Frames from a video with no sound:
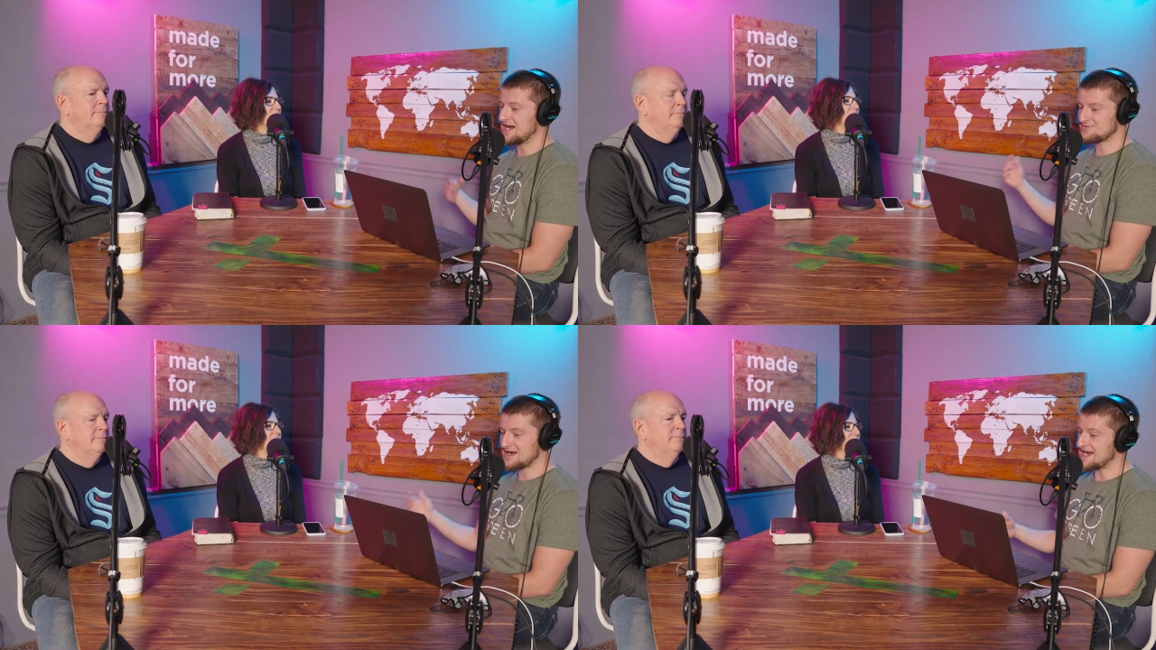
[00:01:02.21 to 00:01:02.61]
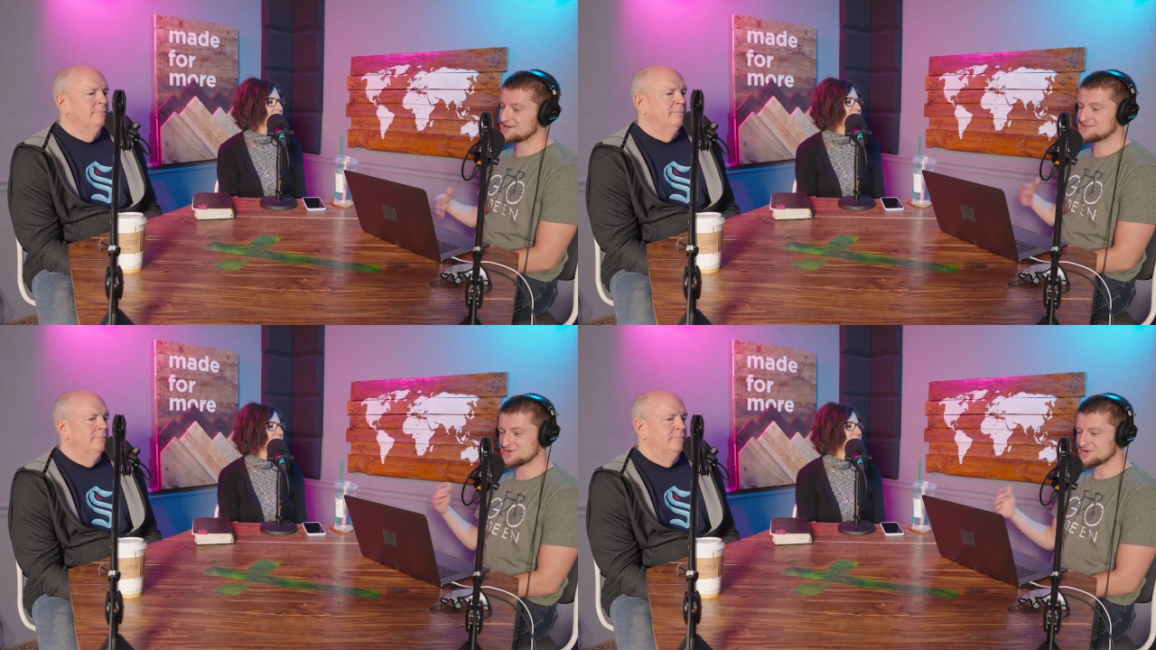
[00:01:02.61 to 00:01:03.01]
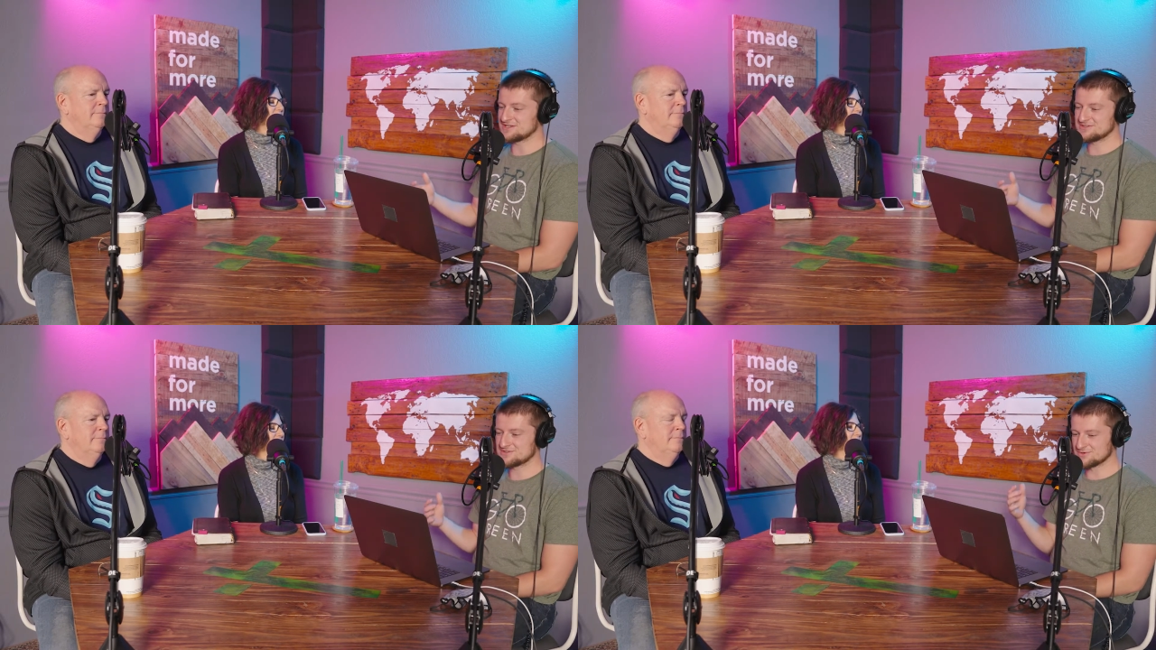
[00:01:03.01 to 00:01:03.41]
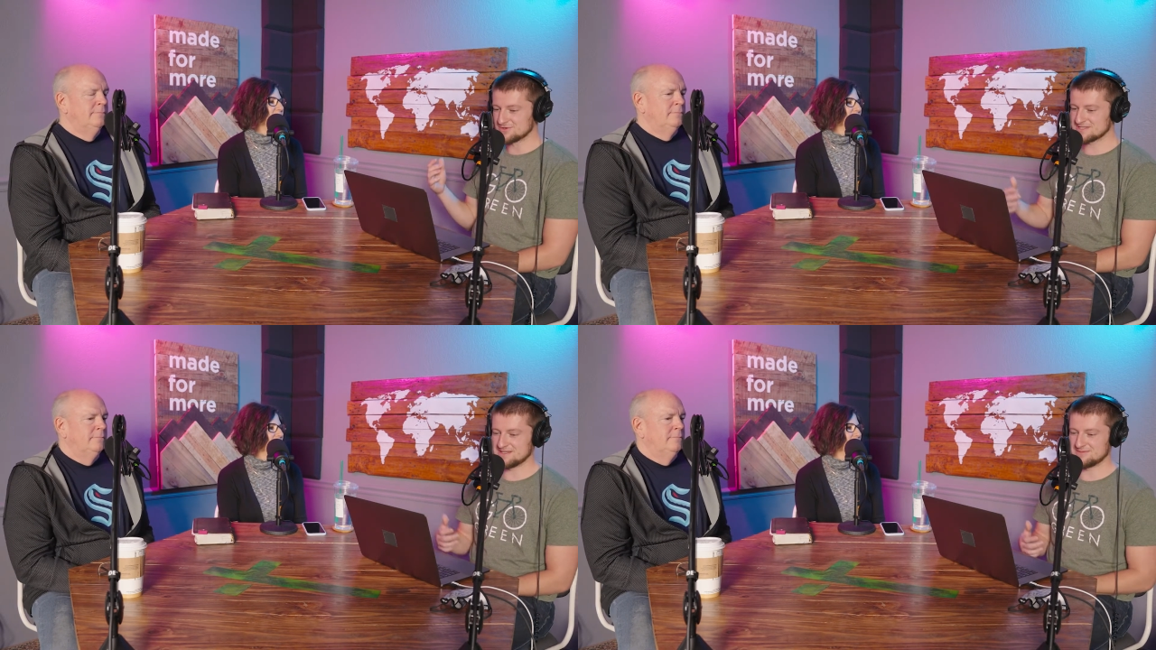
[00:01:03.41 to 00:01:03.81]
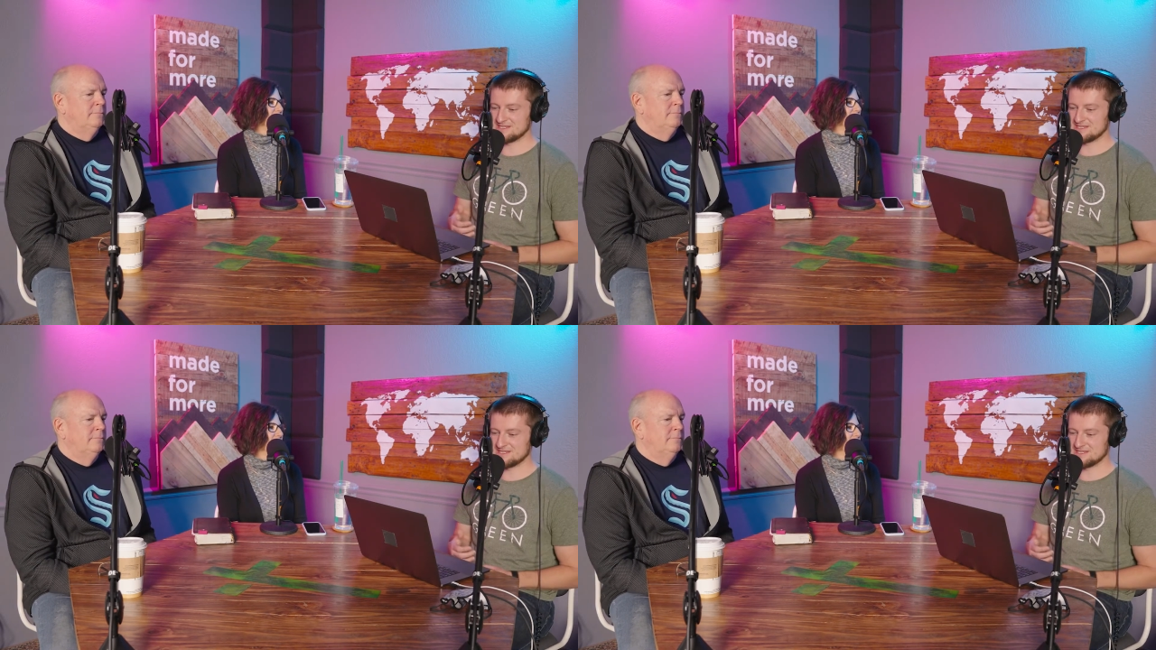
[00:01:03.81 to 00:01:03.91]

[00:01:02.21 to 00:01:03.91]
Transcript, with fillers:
Speaker 1: Iraq, Jordan, Jerusalem,